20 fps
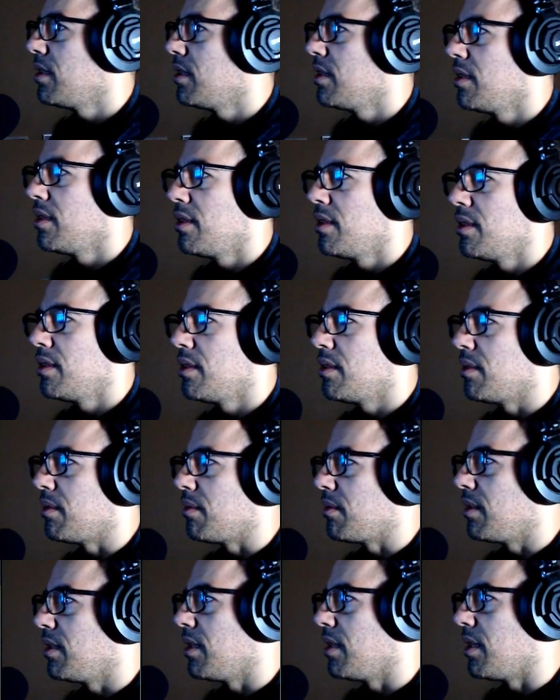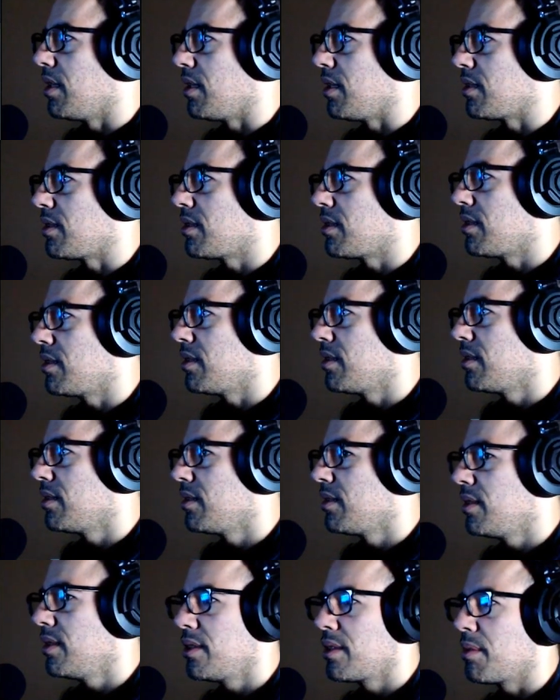Oh, gosh.
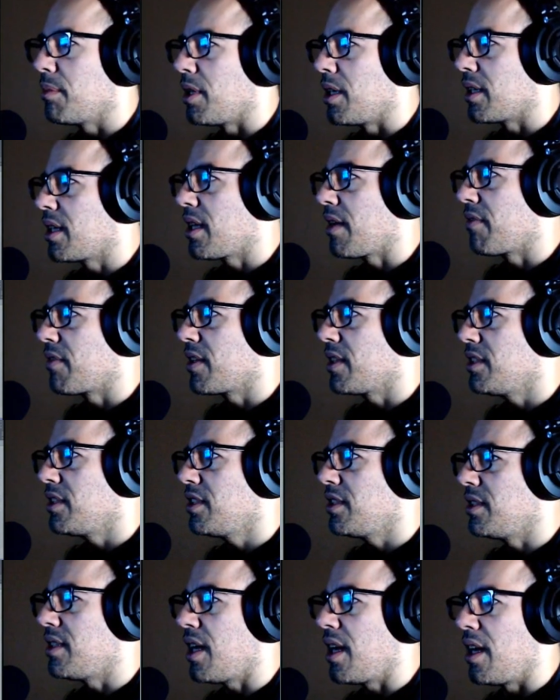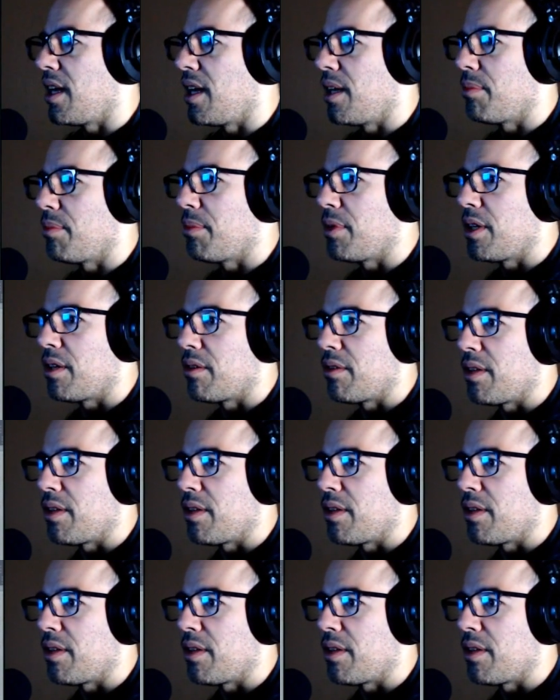Come on, Kefka. Just die on me already.